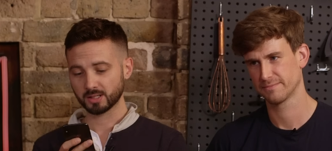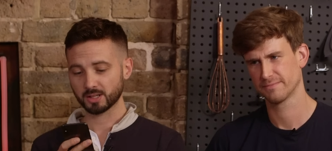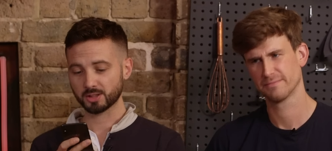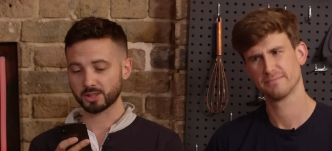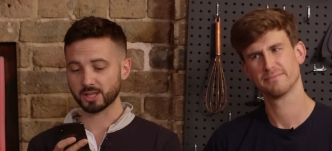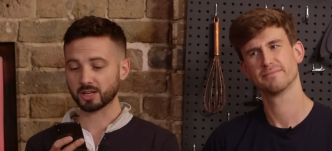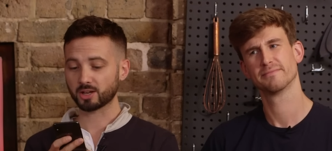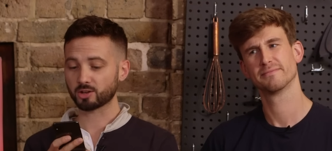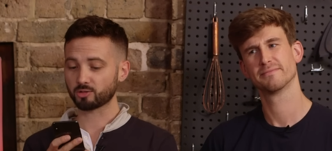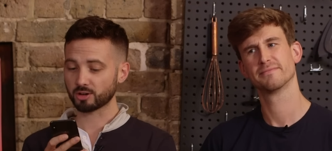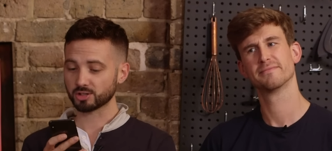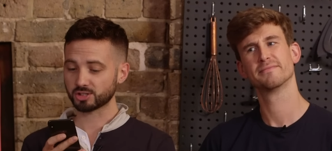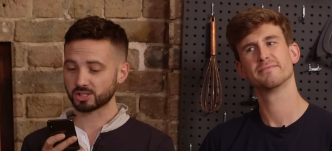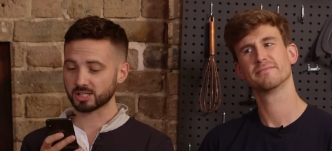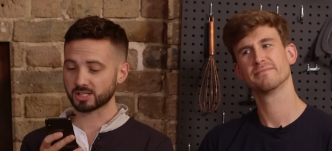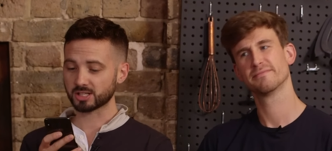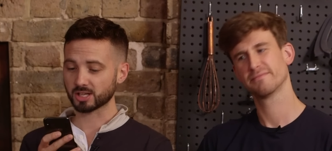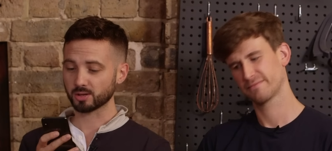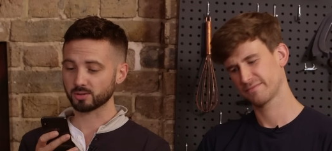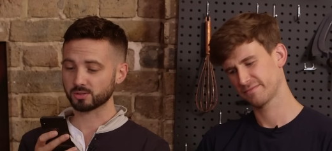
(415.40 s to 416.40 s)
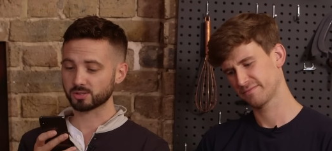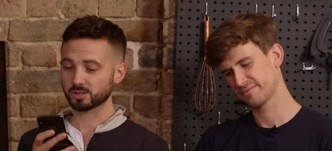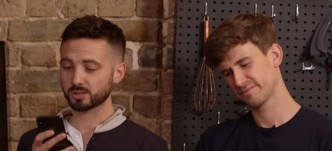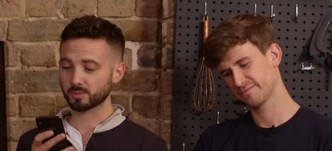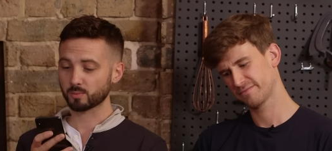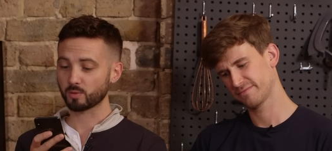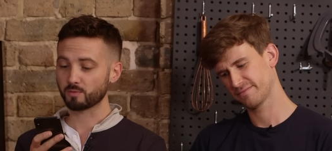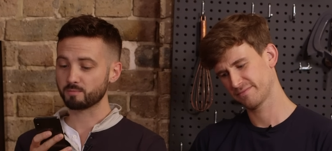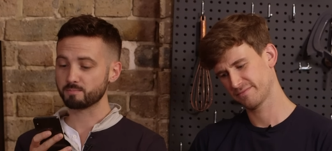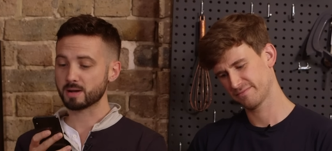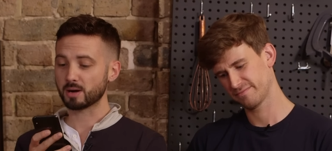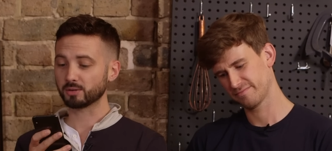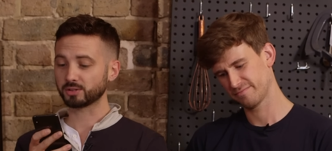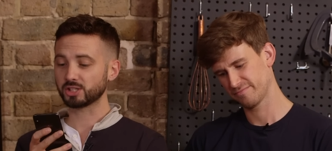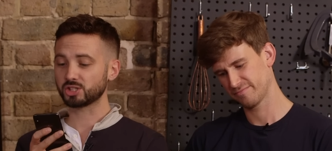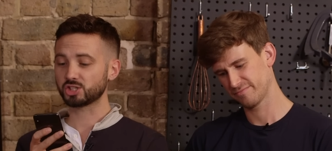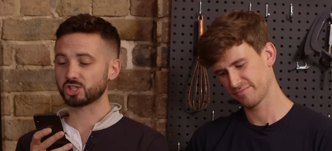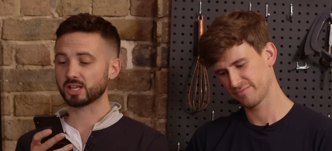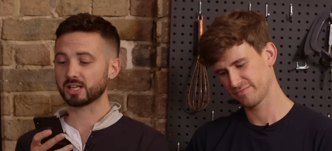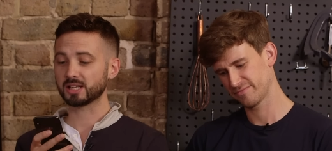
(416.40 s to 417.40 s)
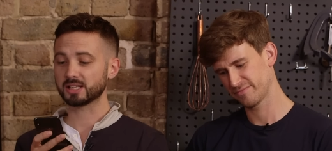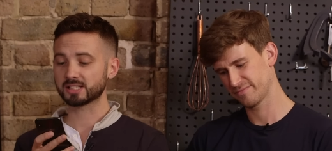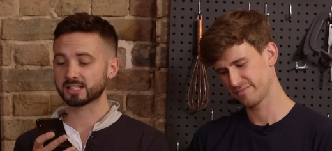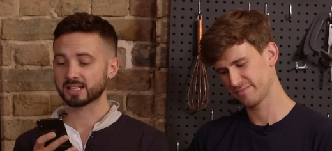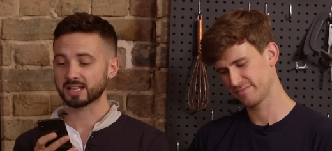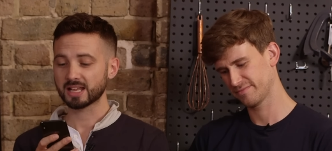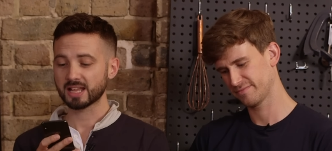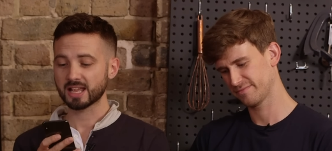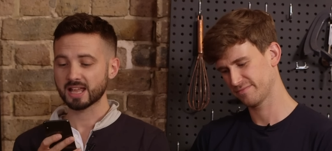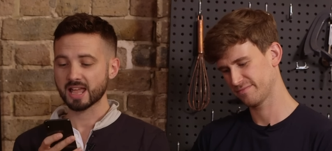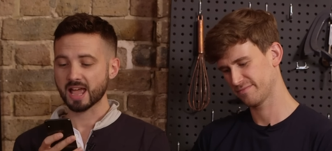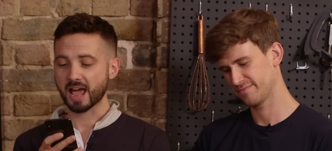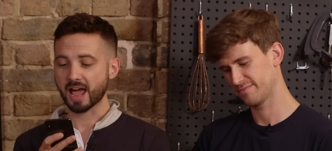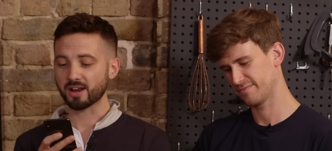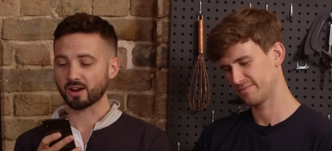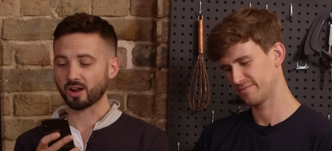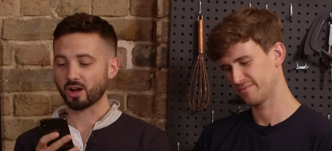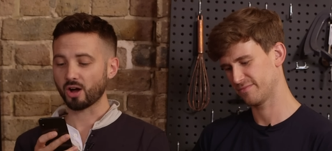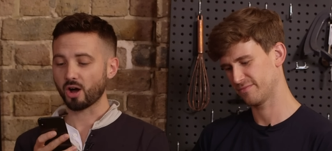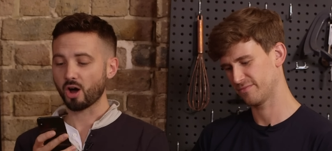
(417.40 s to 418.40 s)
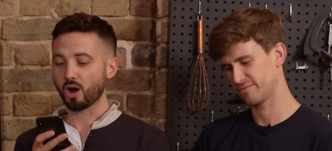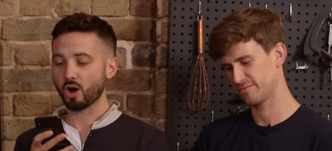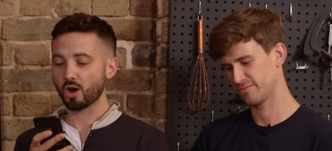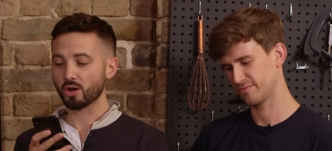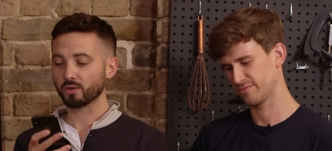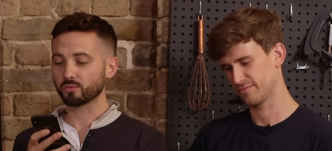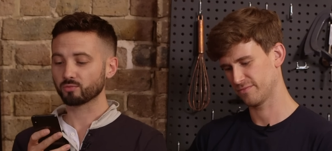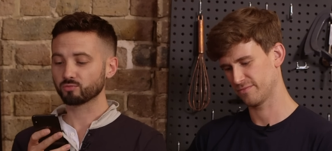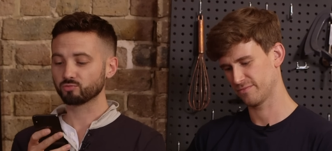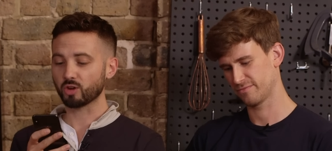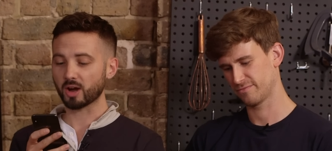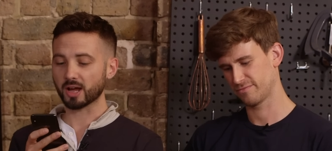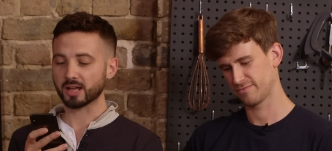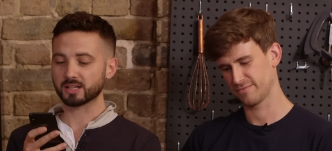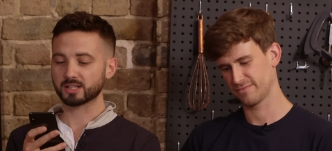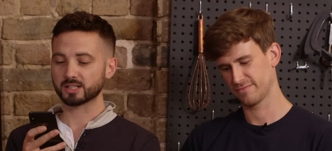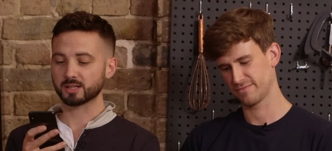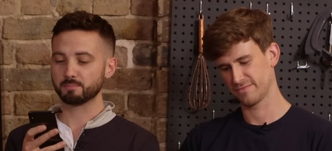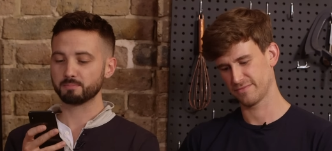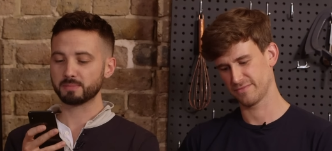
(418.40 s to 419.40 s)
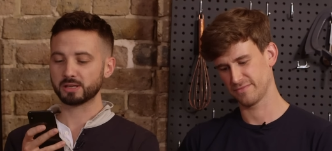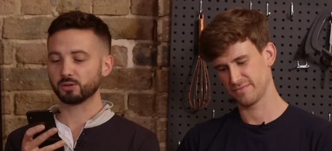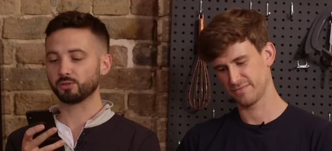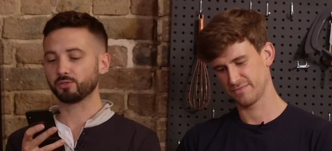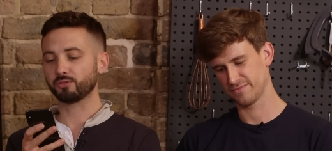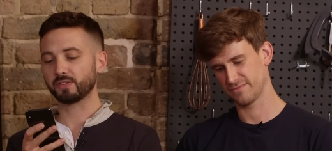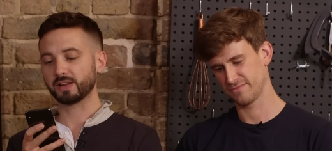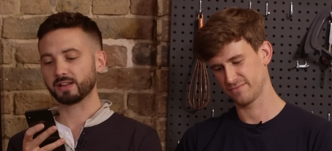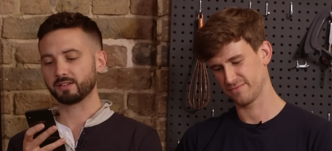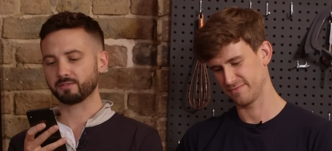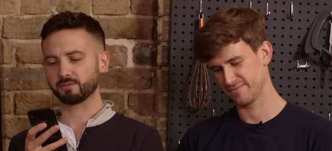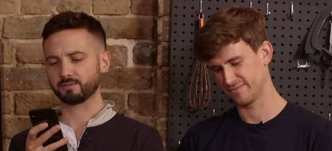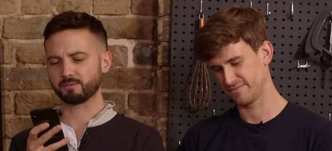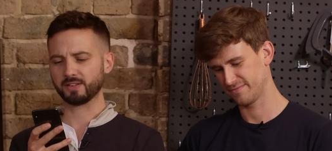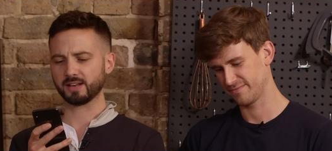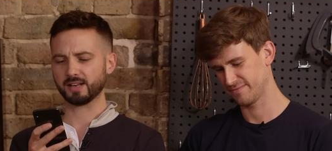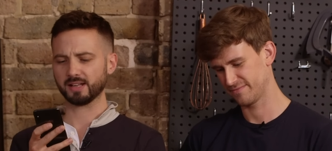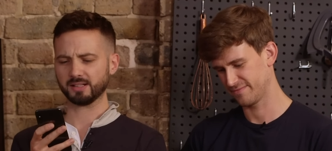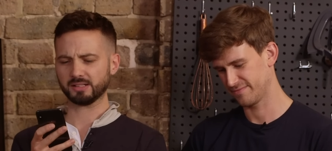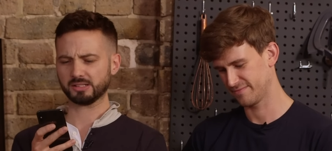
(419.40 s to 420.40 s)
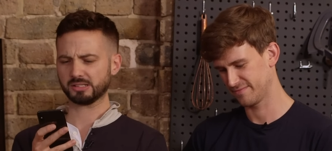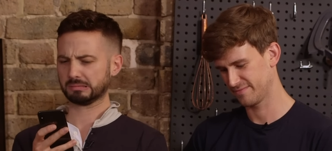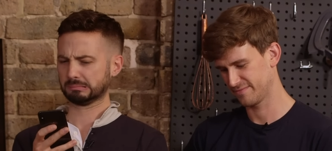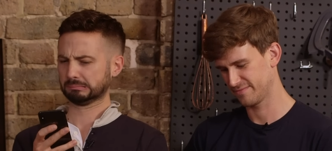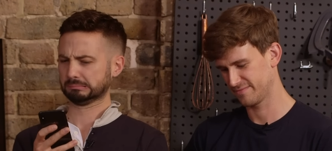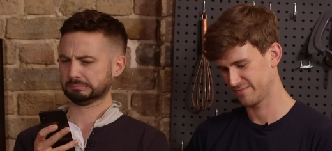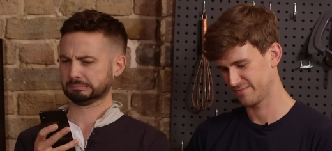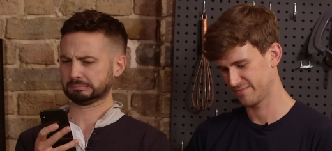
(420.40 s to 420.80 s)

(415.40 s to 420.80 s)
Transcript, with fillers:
Speaker 1: Think crunchy toast with melted cheese and hot right to the middle fi fillings.